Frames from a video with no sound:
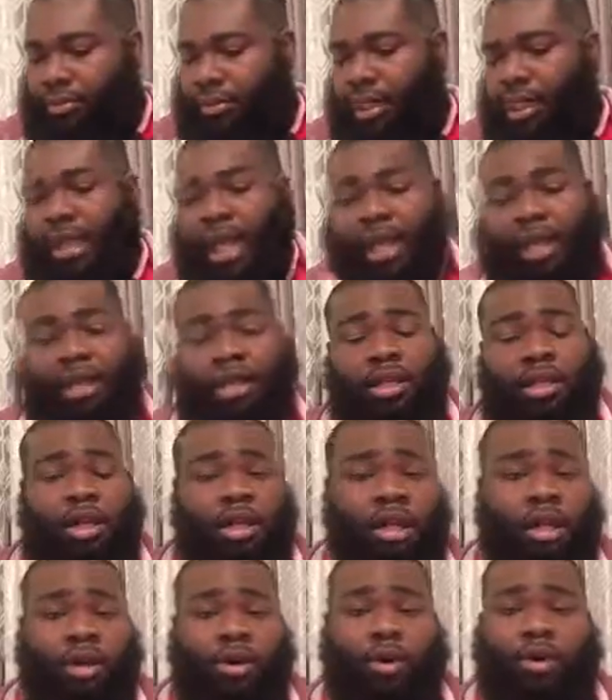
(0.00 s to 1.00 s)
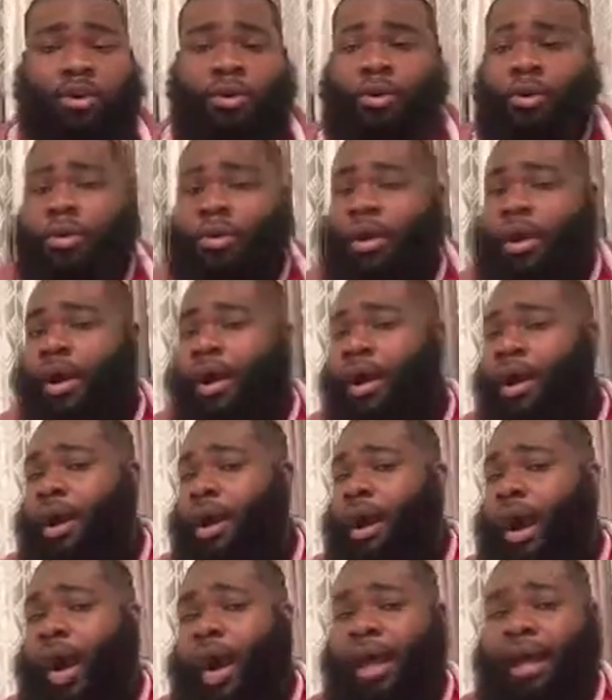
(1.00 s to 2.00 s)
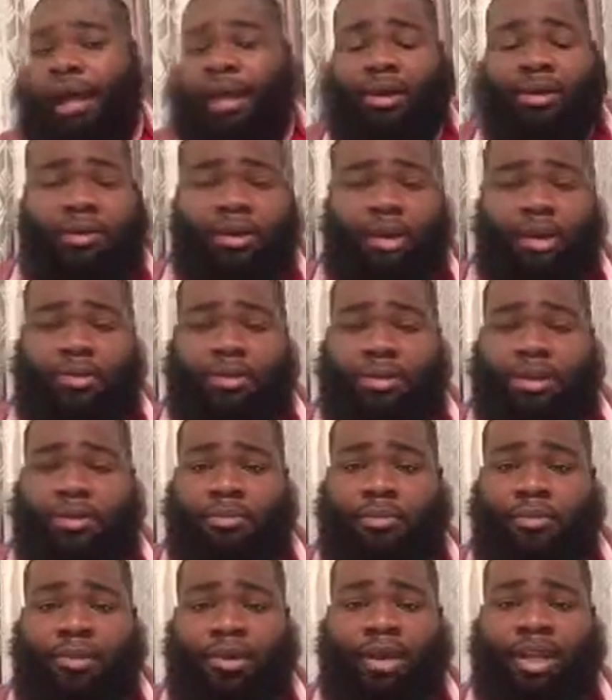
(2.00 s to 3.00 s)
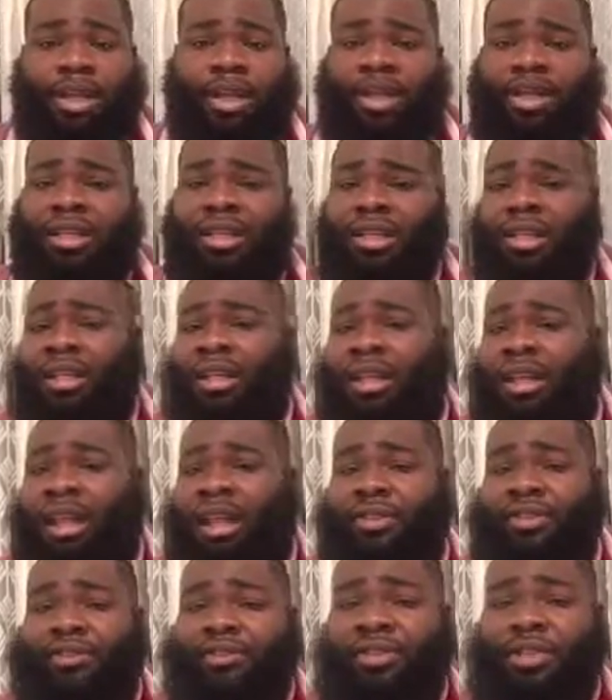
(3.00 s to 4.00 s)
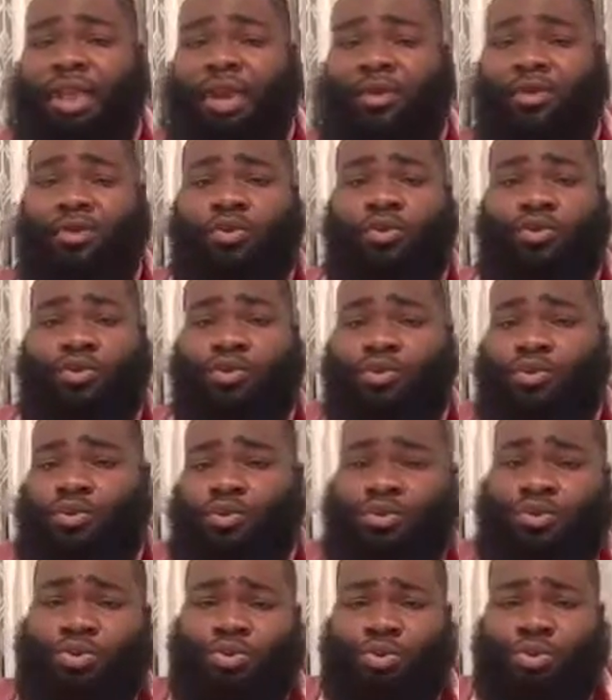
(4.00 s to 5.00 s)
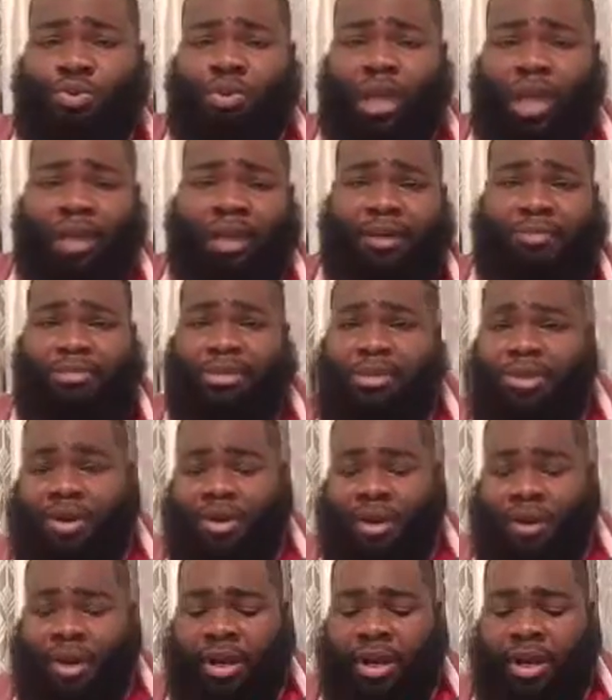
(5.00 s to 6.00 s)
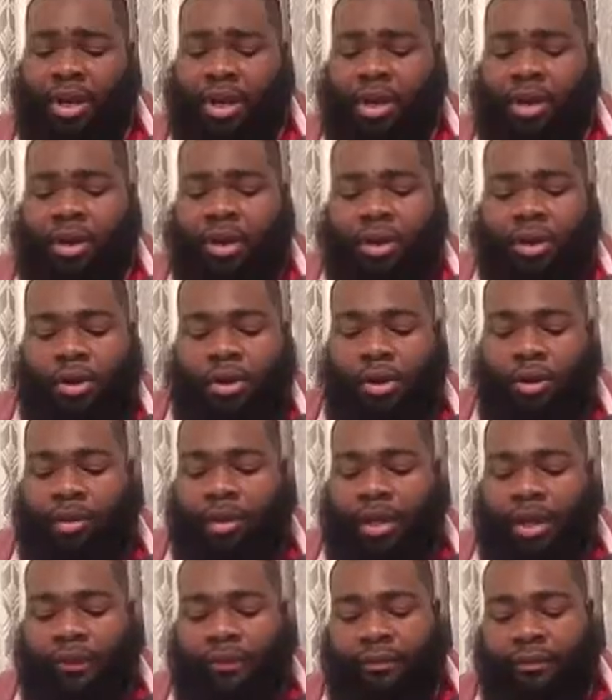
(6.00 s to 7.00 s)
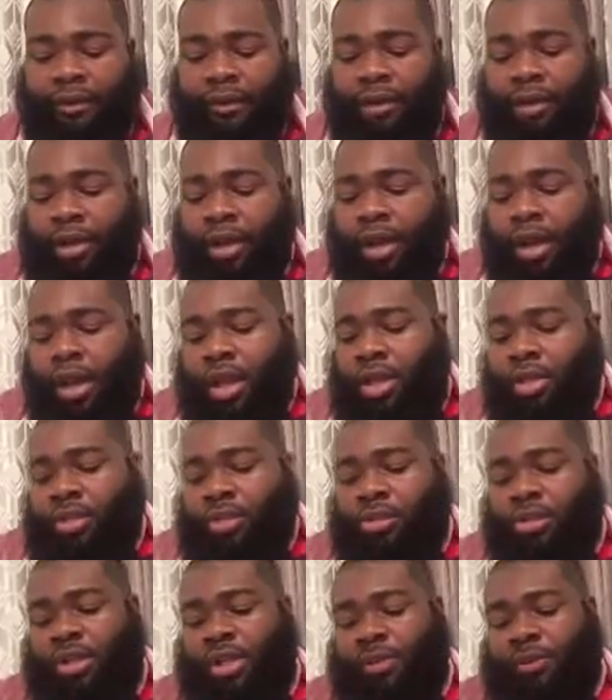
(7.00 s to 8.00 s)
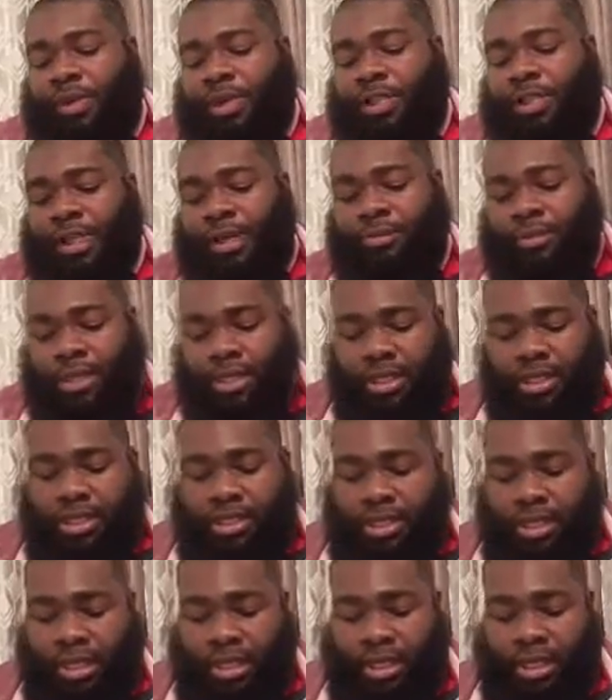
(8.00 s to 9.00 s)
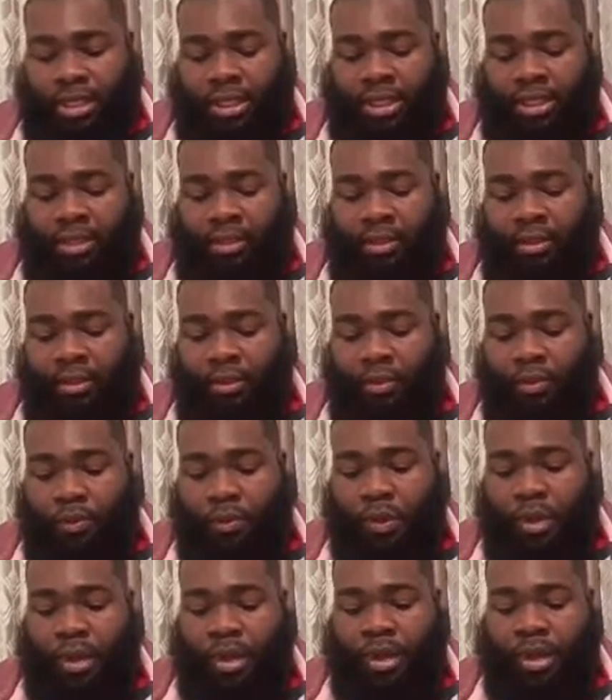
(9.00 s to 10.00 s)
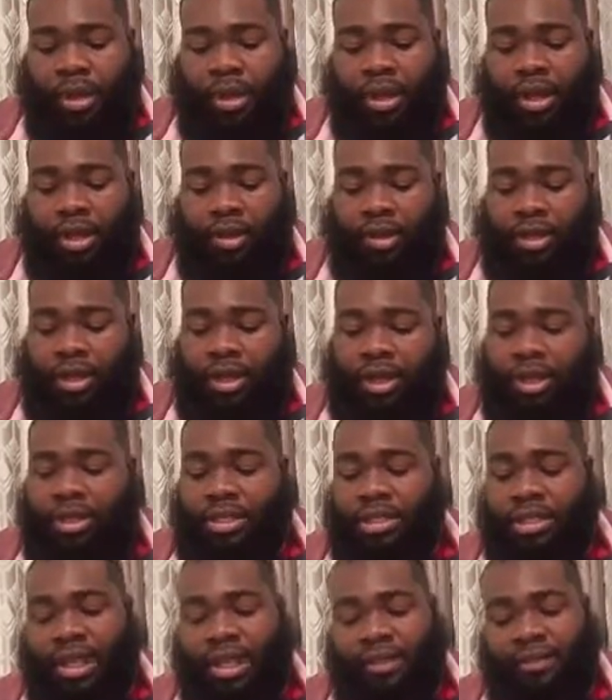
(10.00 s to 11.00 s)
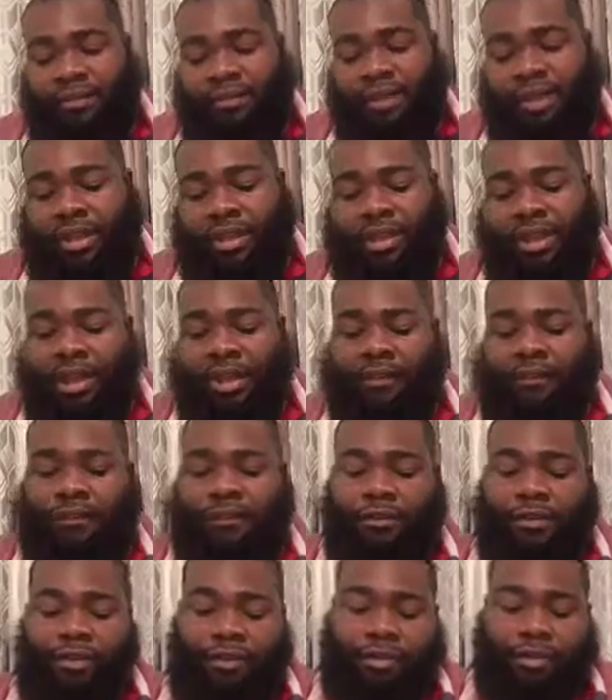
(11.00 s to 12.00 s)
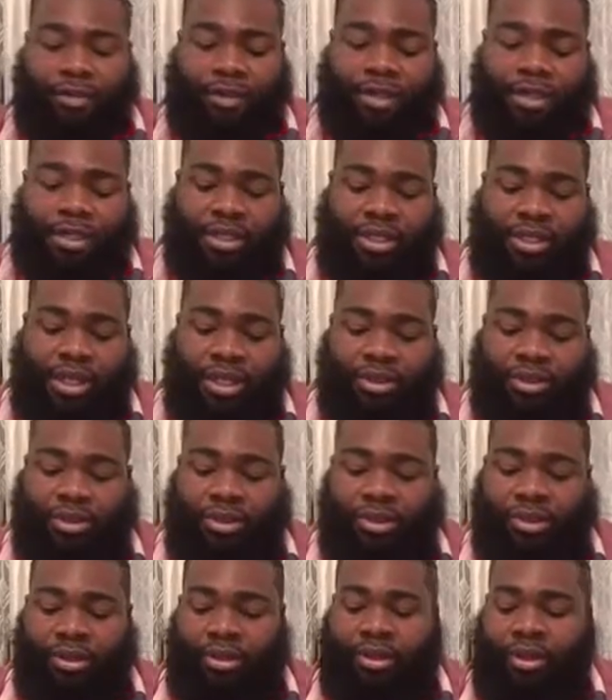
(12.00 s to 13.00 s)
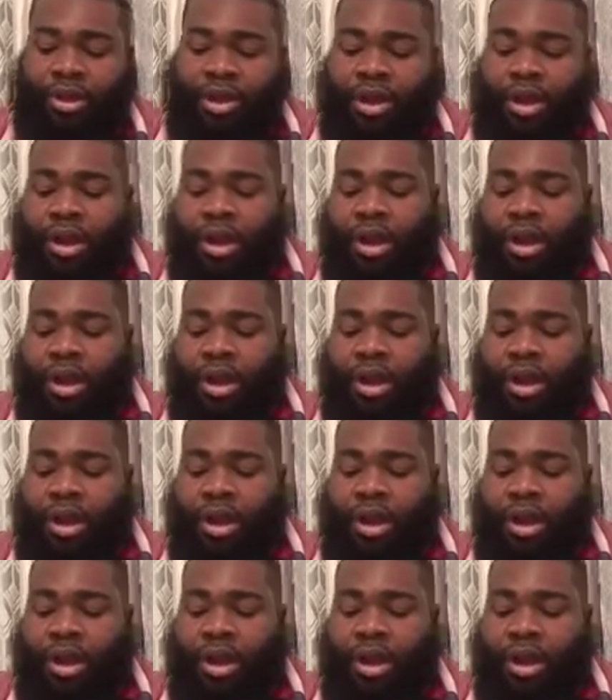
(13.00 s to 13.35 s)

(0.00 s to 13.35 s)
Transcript: Like, no, I gotta go down to the morgue, and Catherine's like, ooh, too soon, like, I'm sorry, or whatever. So then we jump to the scene where Erica and David, they're flirting with each other.